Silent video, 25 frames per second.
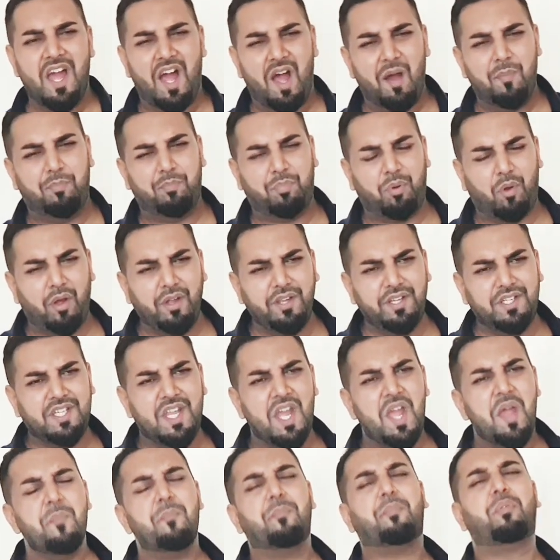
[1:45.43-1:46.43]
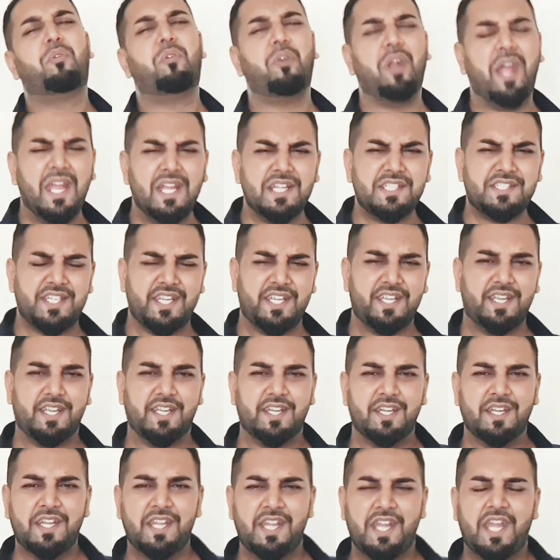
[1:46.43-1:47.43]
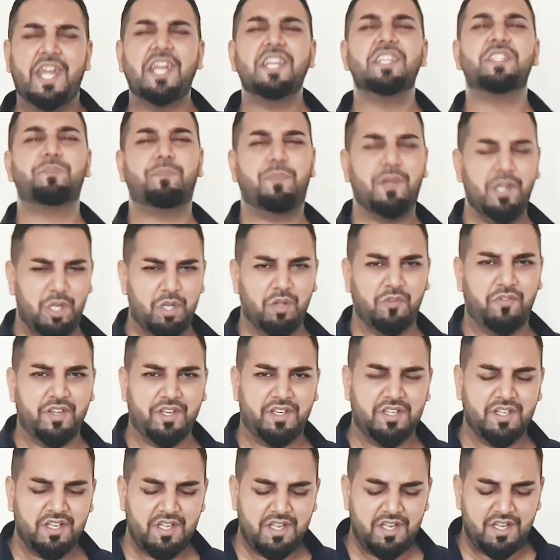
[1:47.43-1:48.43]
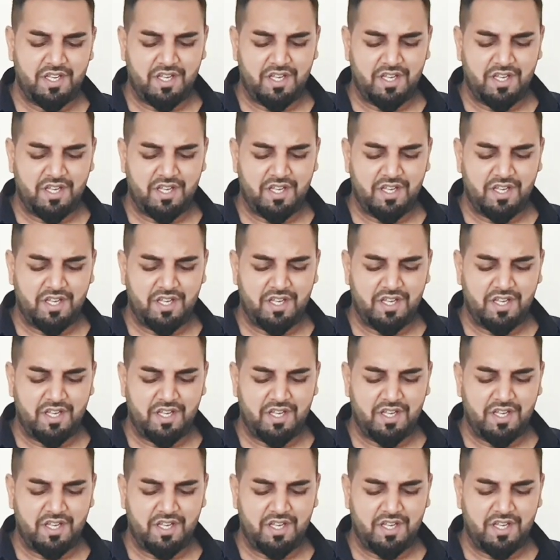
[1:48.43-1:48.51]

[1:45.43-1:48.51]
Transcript: a poet praising his beloved.